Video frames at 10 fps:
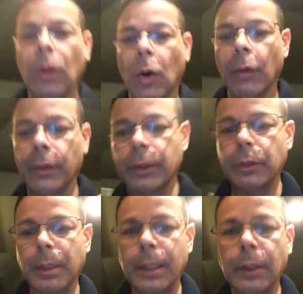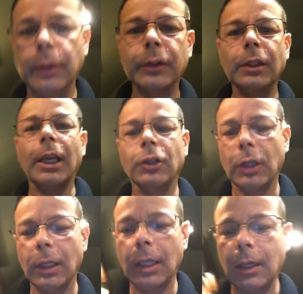over to my little
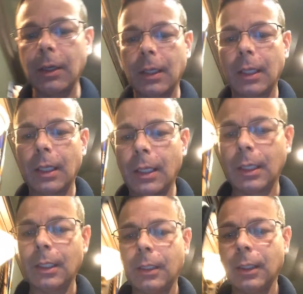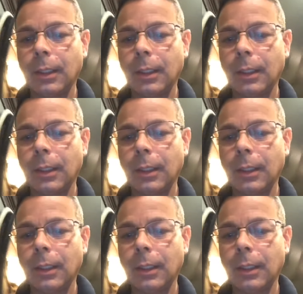station here, and